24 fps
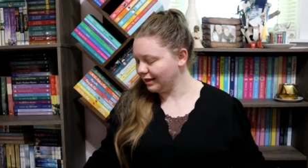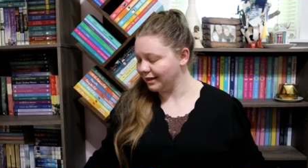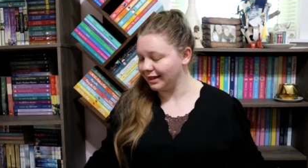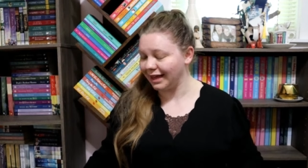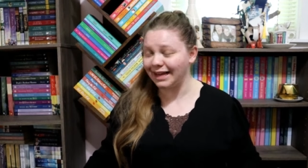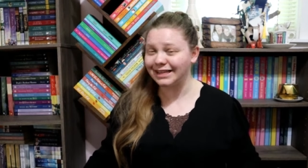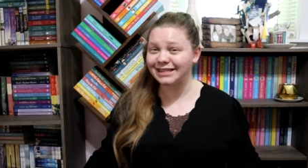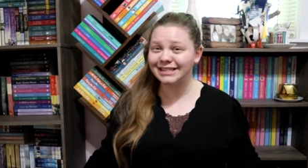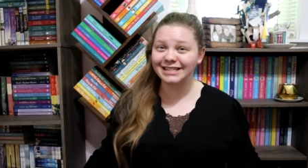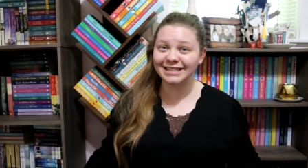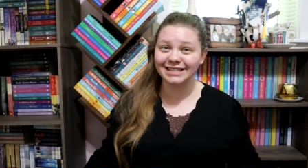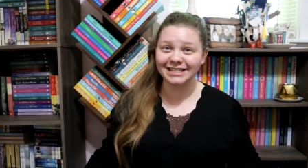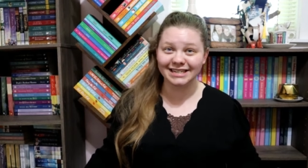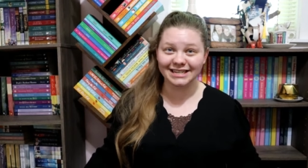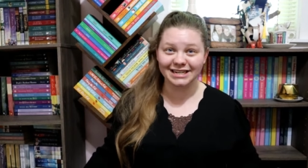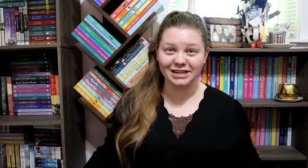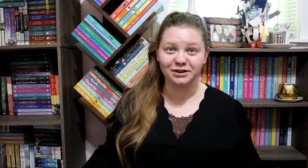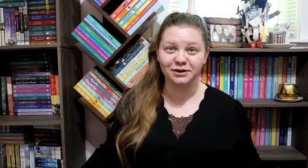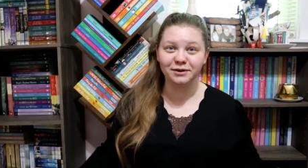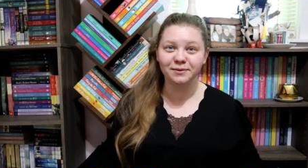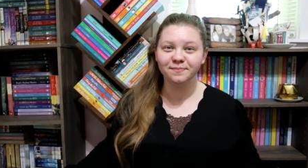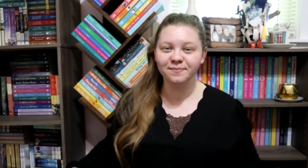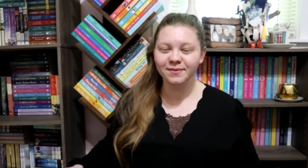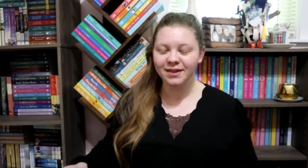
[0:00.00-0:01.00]
That's a
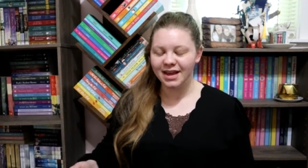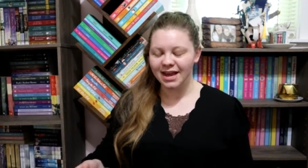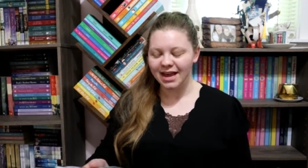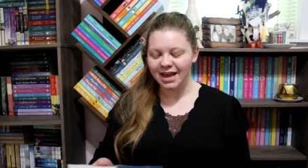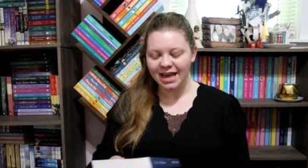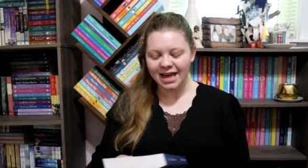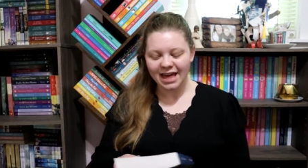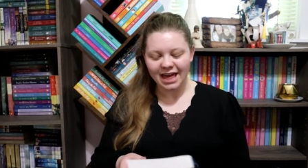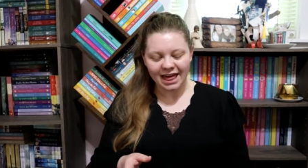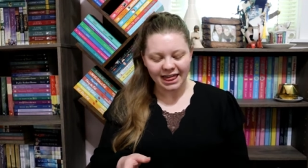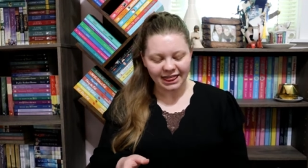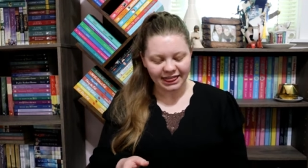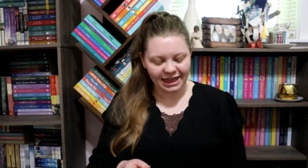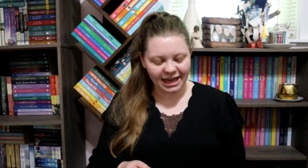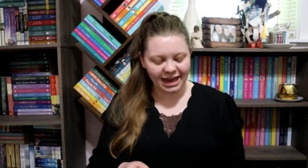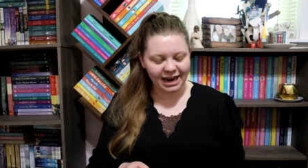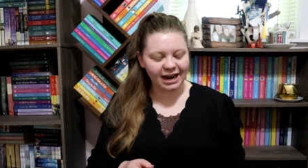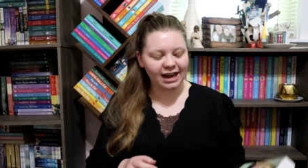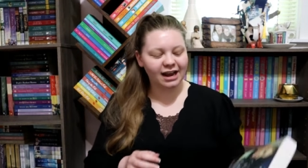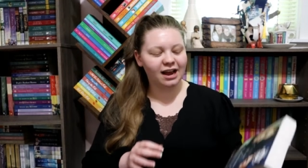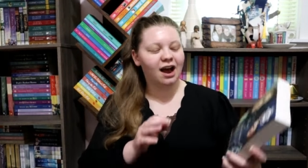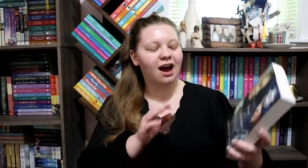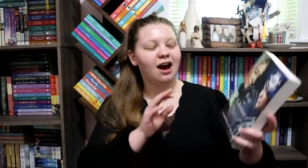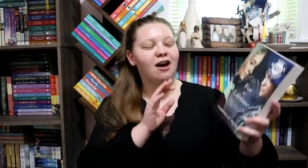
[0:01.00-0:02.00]
steal. Then
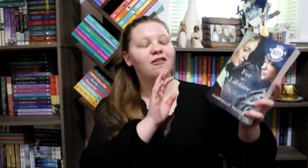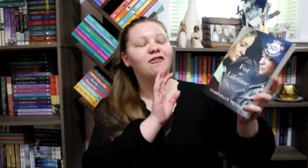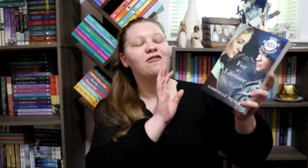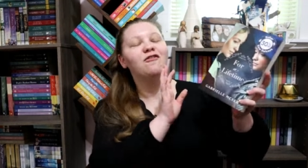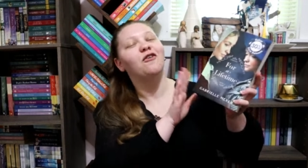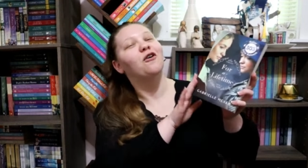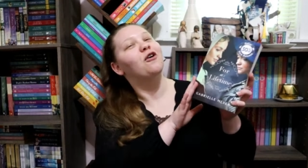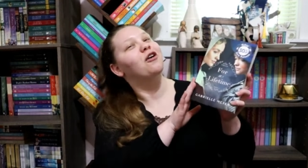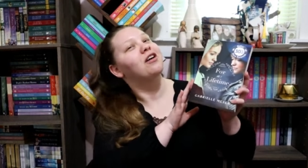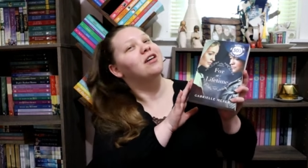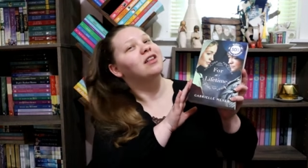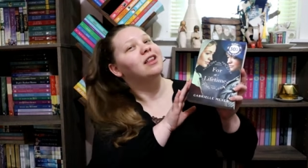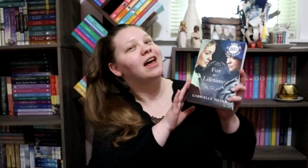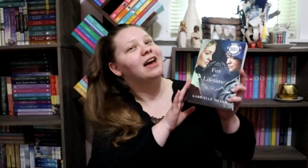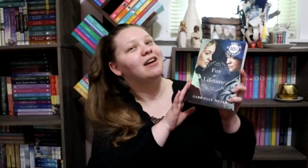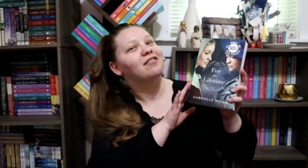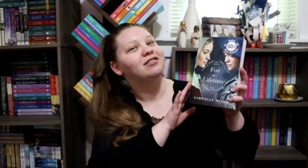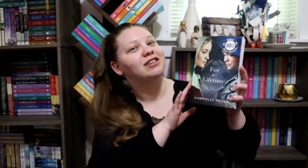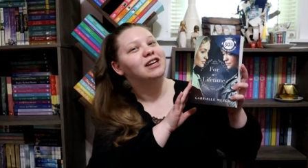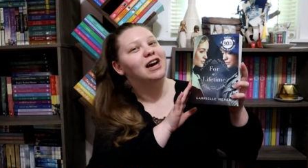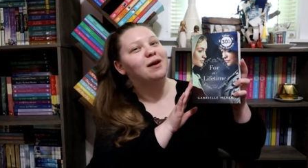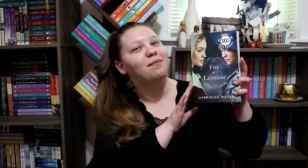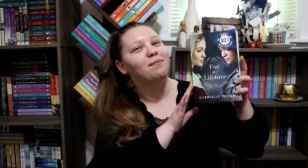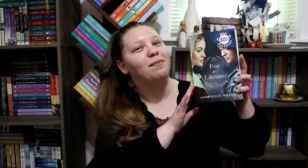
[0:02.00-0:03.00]
I got For a
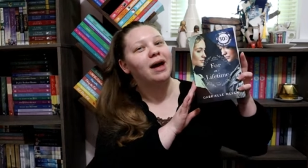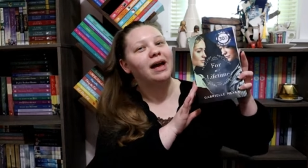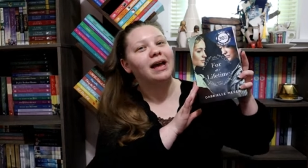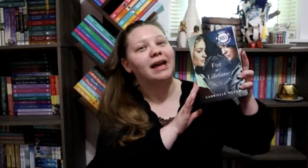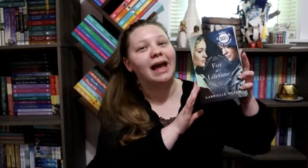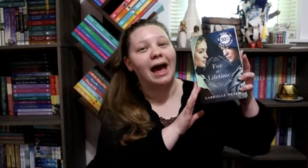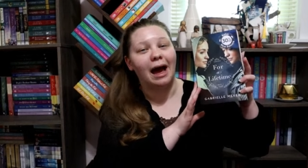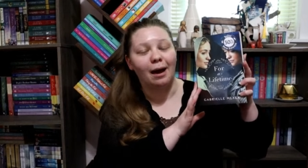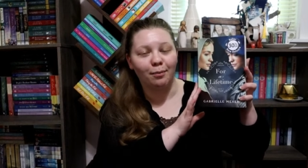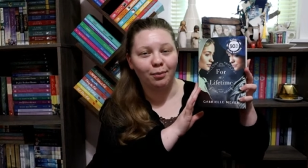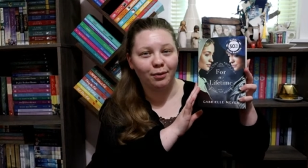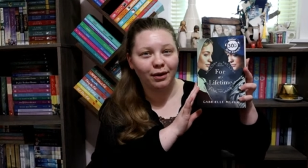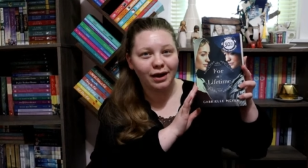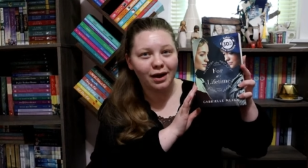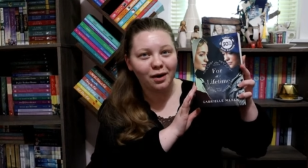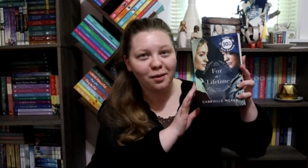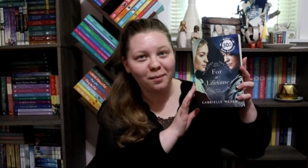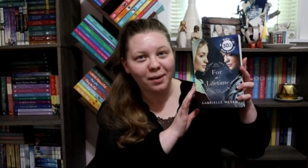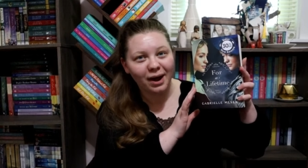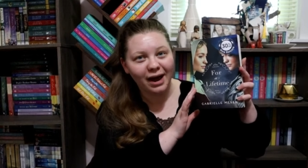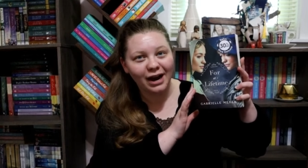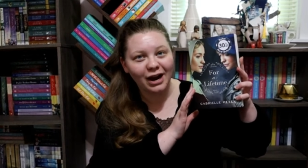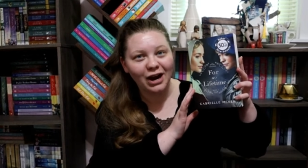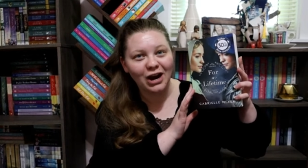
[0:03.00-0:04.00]
Lifetime by
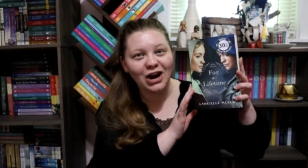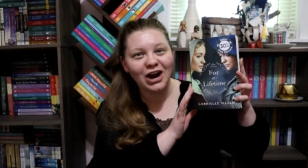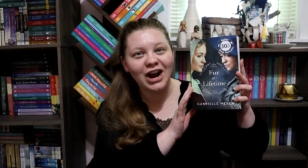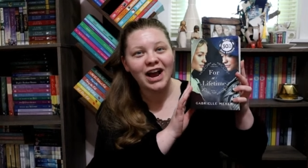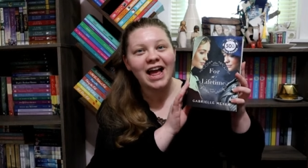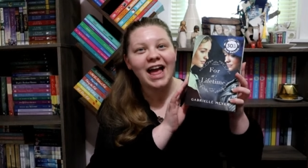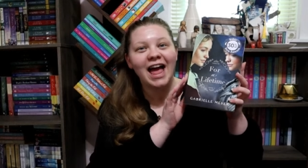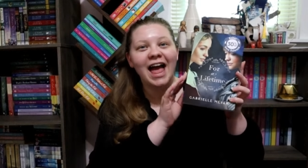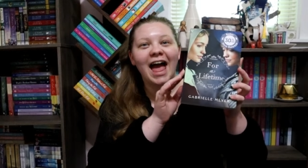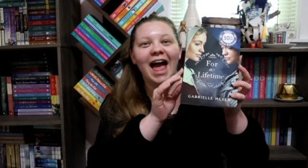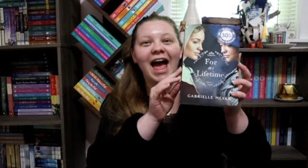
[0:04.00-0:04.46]
Gabrielle Meyer.